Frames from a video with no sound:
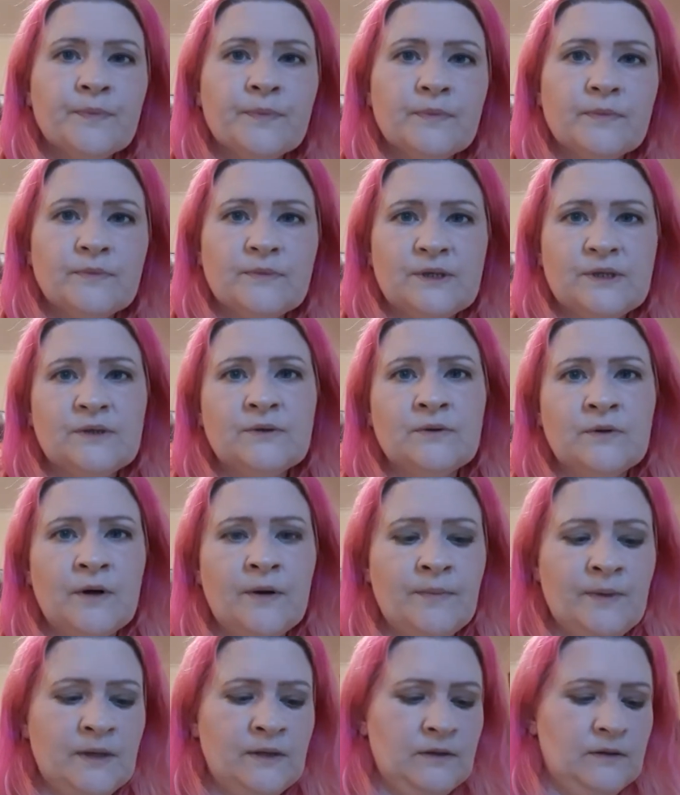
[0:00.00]
So, I
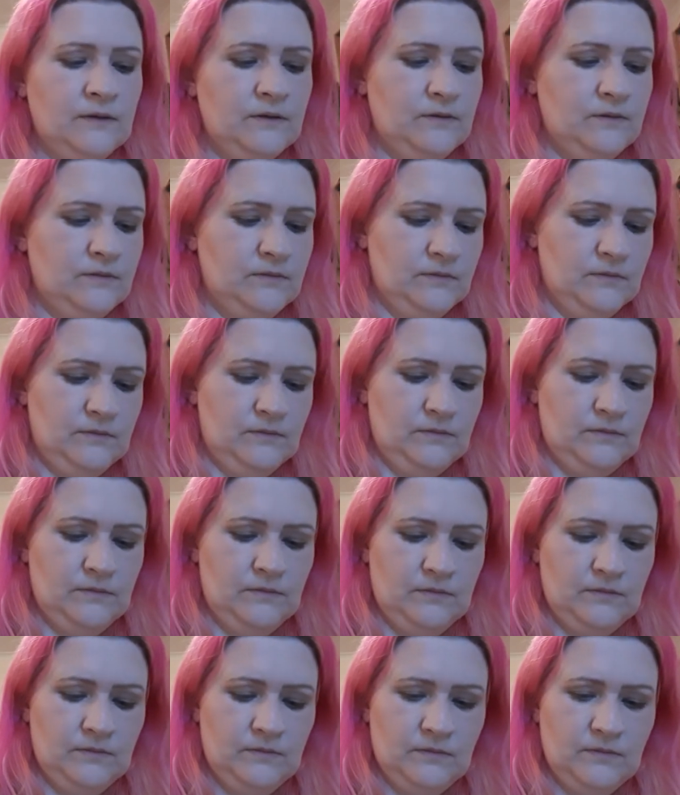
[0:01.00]
mean,
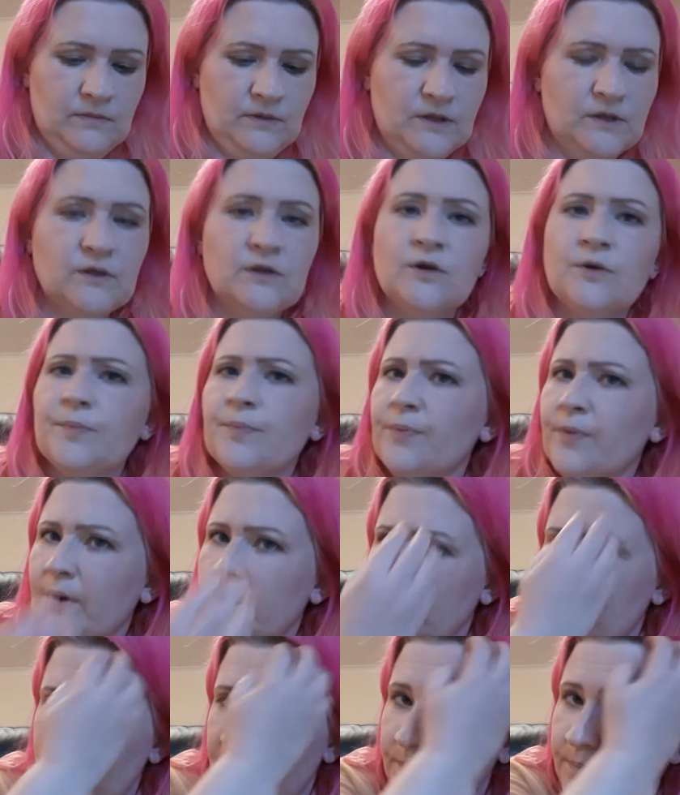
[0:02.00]
they're
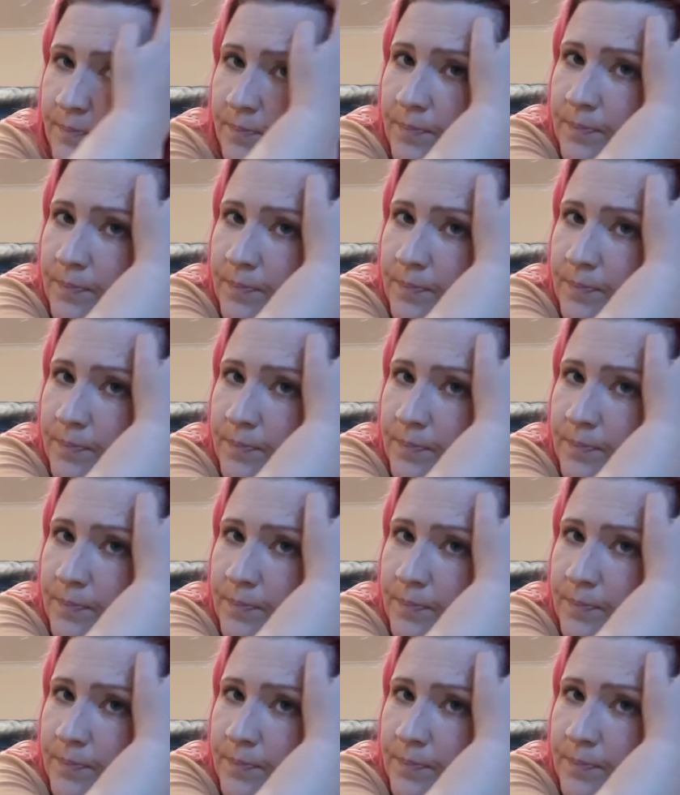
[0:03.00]
pretty